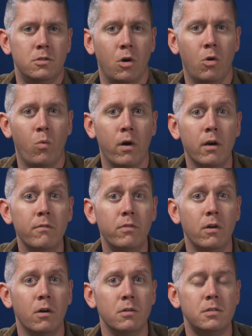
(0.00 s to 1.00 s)
So one of
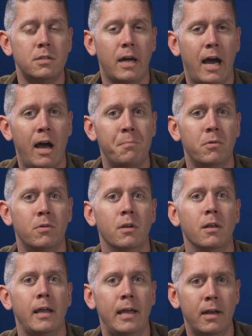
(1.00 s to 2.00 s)
those top
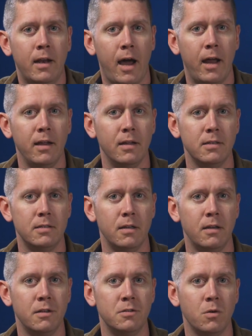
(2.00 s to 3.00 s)
related
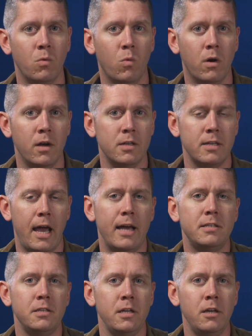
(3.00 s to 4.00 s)
audiences was
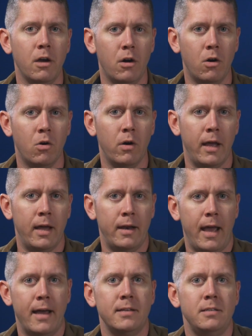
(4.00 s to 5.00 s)
S E O
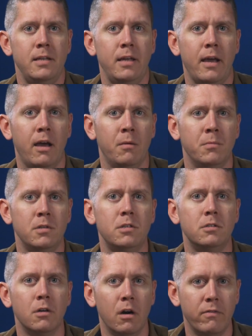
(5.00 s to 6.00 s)
and S E M
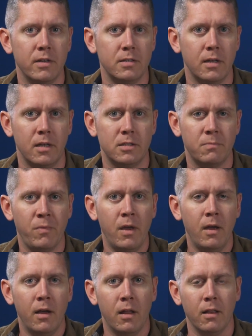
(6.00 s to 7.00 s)
services.
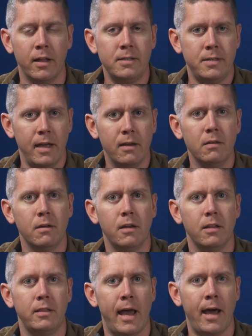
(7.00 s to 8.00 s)
Let's take a
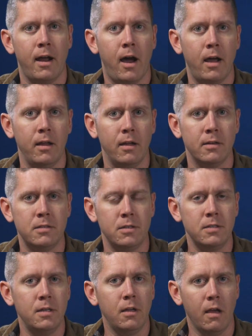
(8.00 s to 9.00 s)
look at that audience
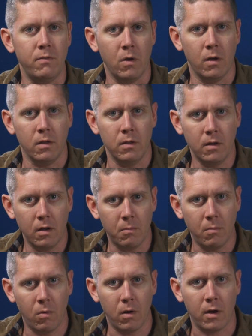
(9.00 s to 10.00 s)
just to give you a little
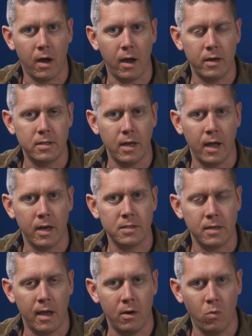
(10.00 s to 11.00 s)
more
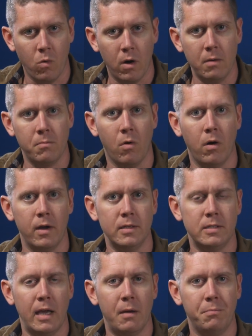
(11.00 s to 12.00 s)
context and one more
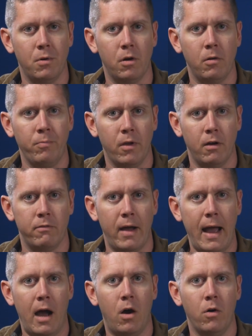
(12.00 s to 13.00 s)
example of
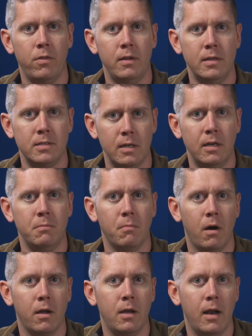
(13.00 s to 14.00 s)
how these
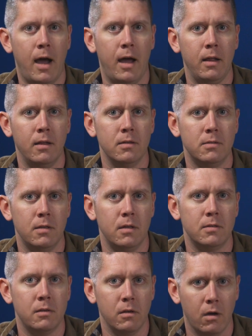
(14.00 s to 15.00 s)
in-market
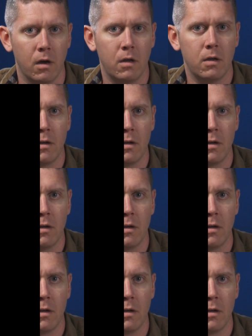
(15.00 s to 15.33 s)
audiences look.